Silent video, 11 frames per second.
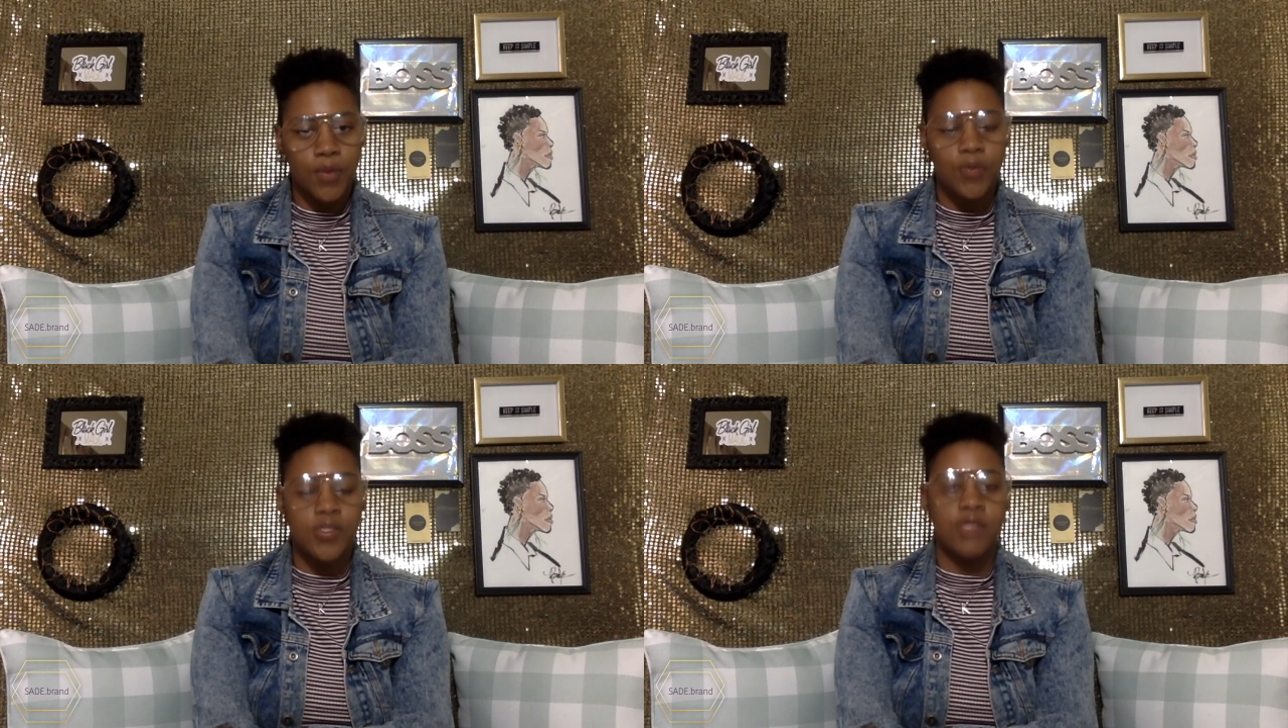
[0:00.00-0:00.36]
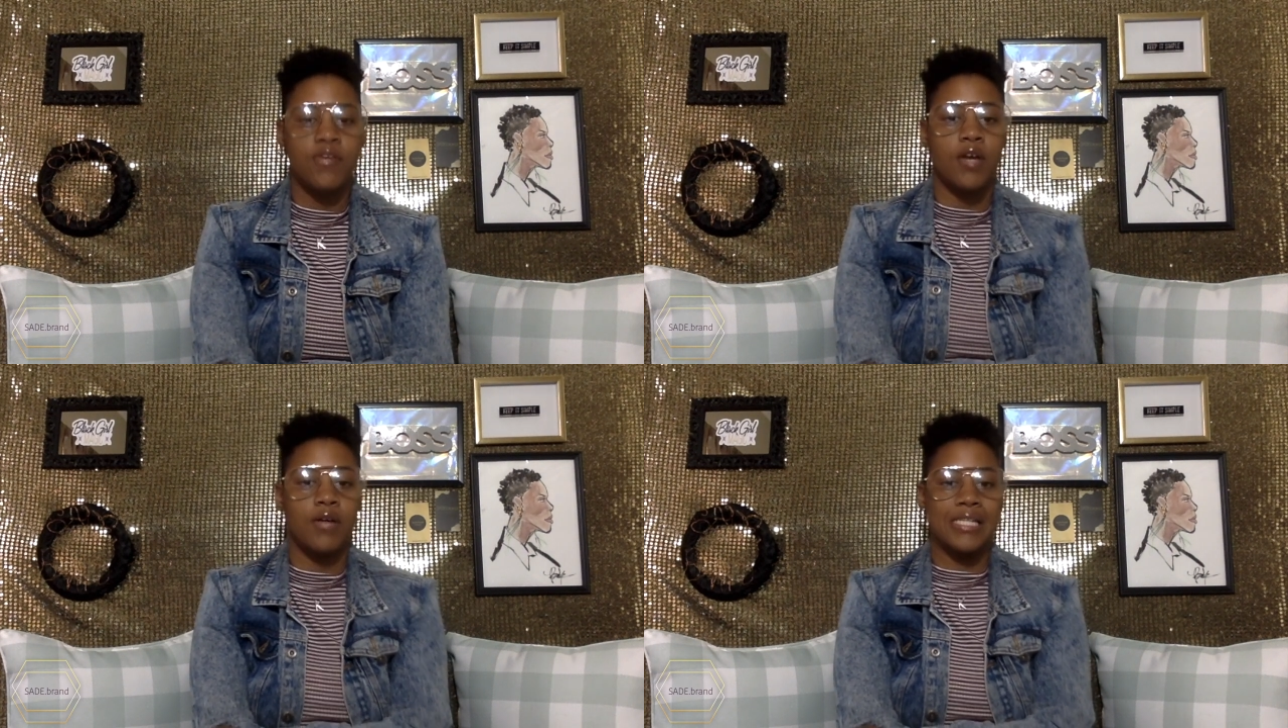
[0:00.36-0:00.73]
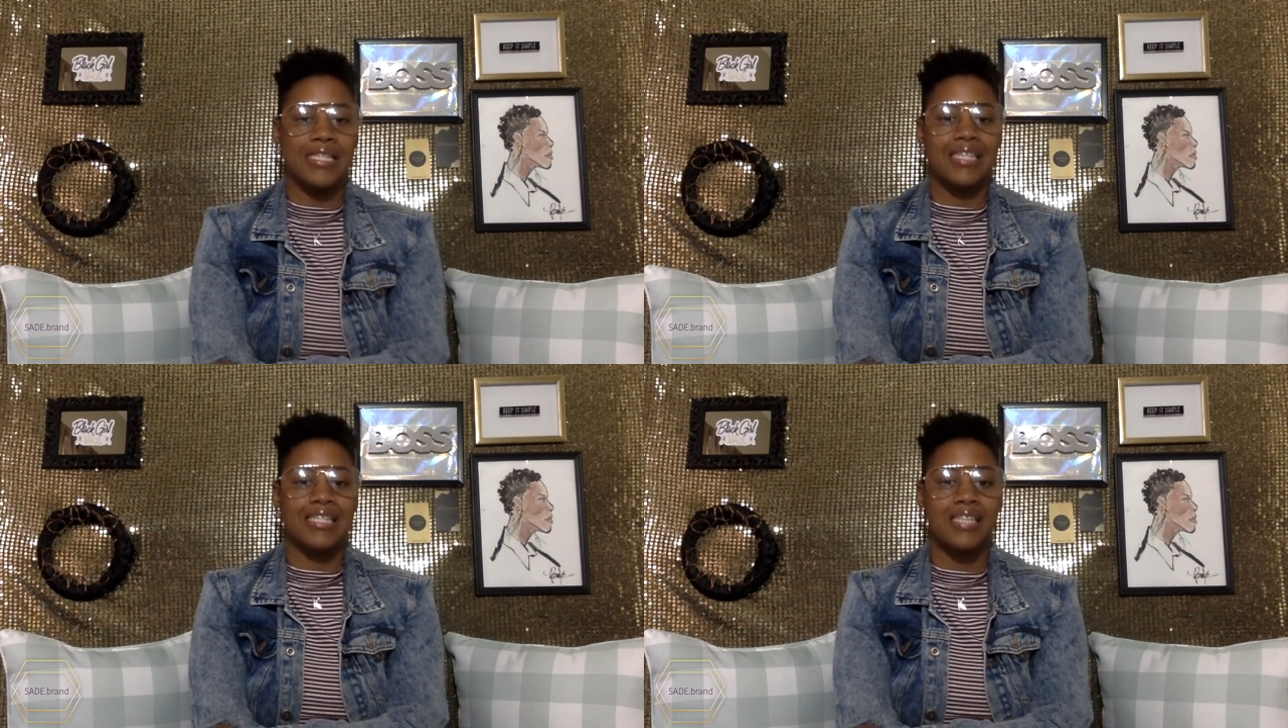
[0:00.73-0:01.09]
who is very
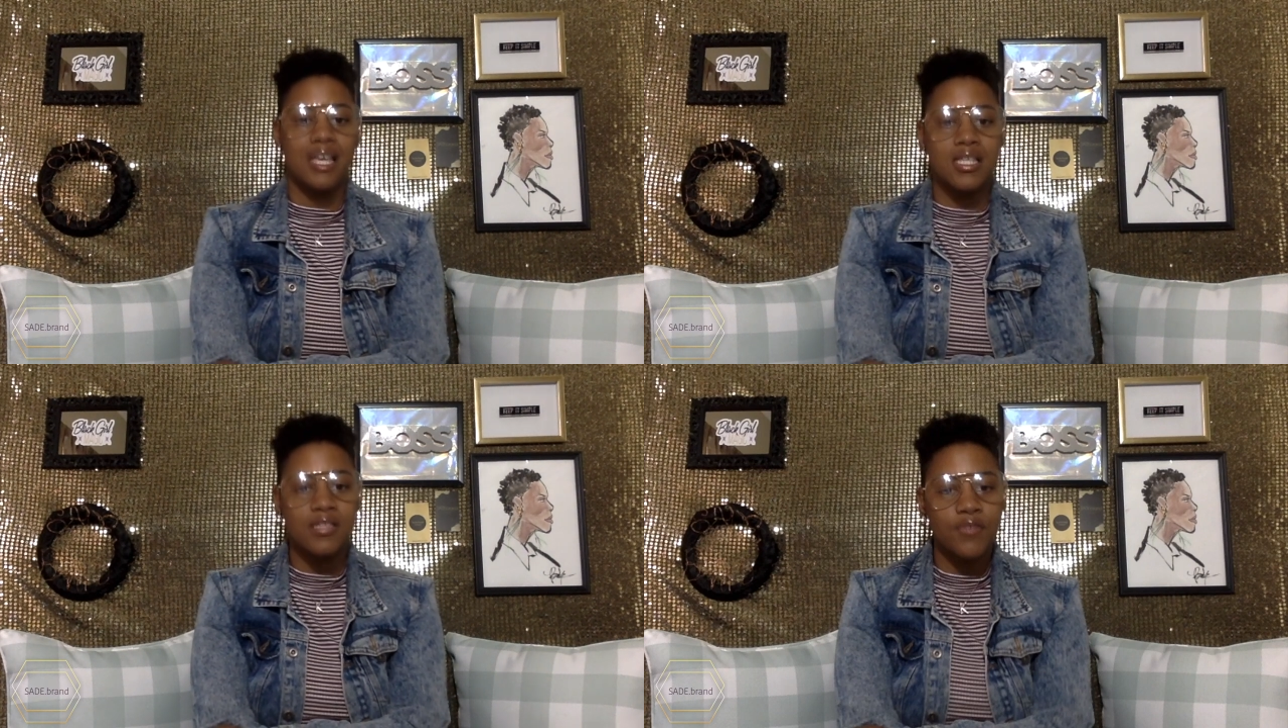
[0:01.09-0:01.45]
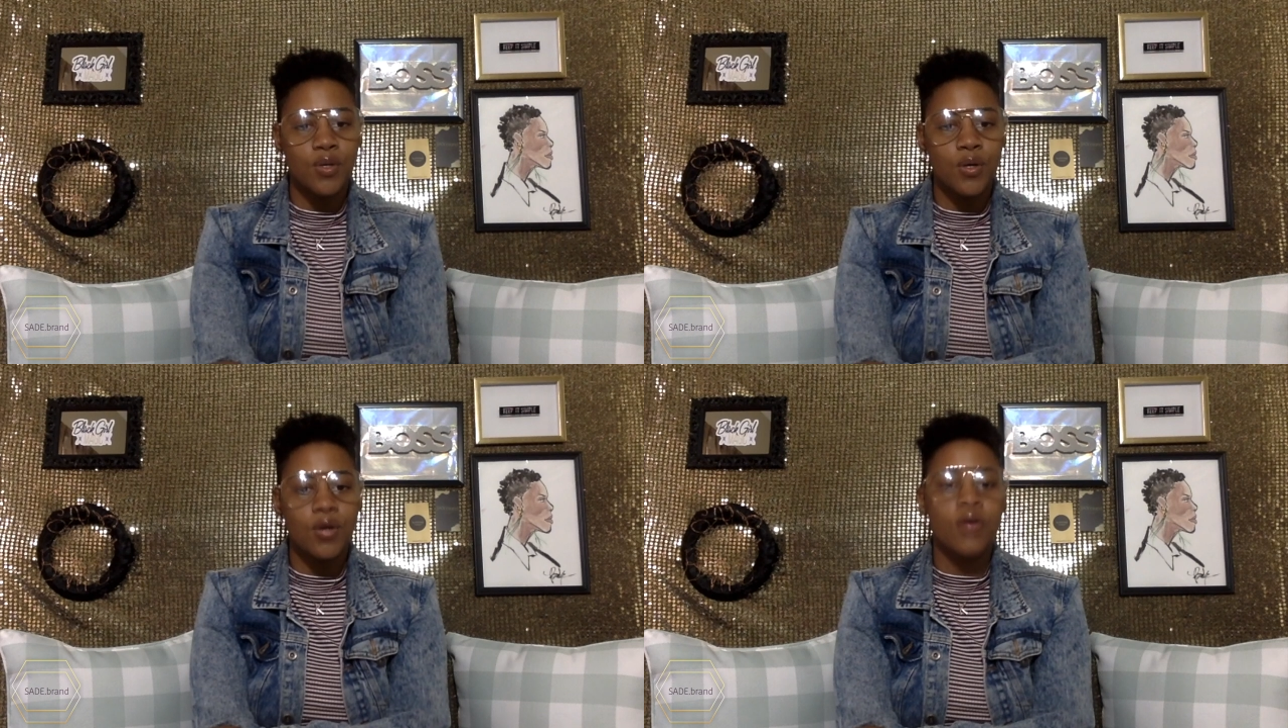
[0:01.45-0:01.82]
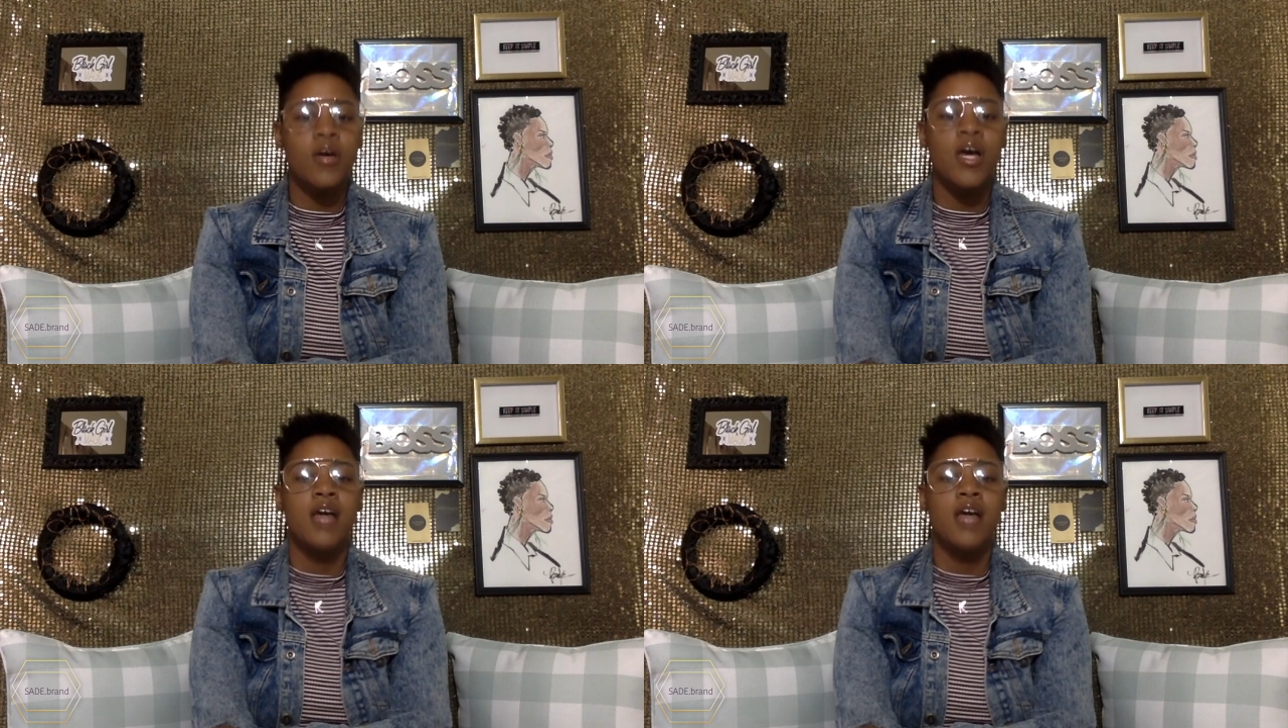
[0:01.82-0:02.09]
successful.